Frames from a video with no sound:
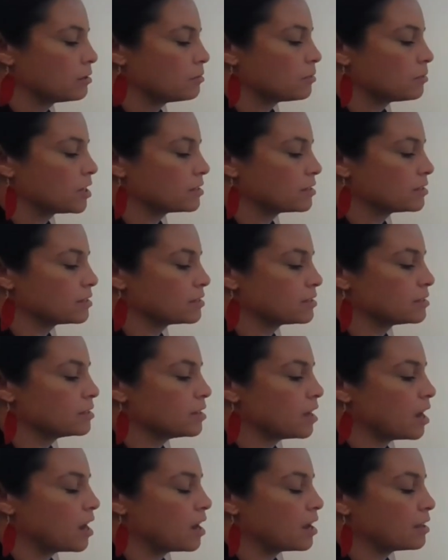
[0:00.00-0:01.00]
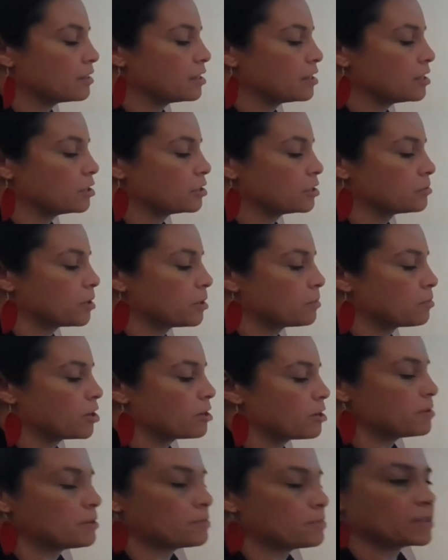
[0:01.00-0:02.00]
because it's not, the yield spread
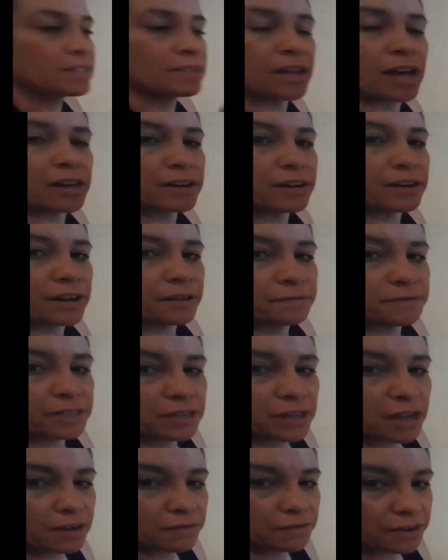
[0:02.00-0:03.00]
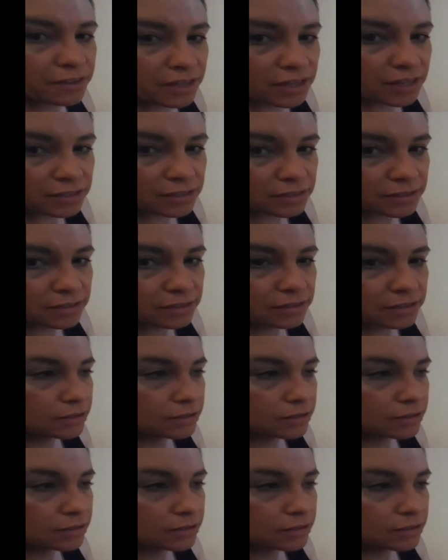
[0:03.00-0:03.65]
premium is not enough to cover this.